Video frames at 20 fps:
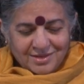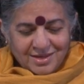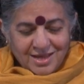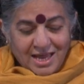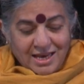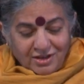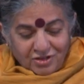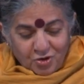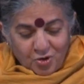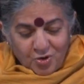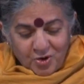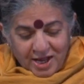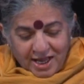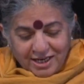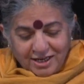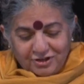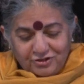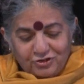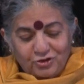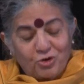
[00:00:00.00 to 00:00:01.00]
And the
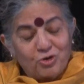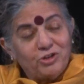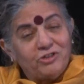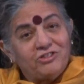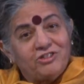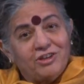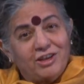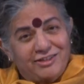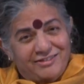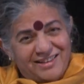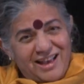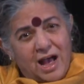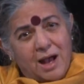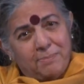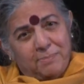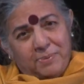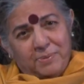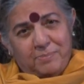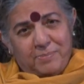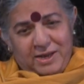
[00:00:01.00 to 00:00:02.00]
organic soils, it's
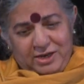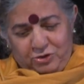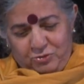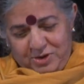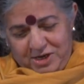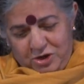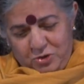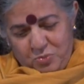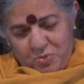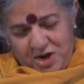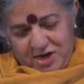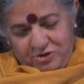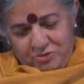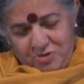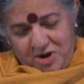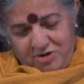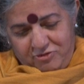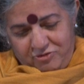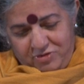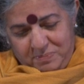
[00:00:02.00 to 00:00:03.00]
up by 21 to
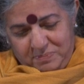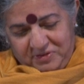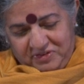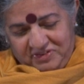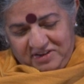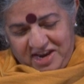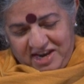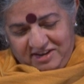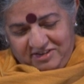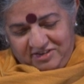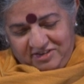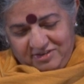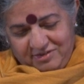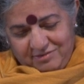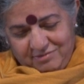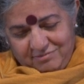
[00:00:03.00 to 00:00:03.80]
100%.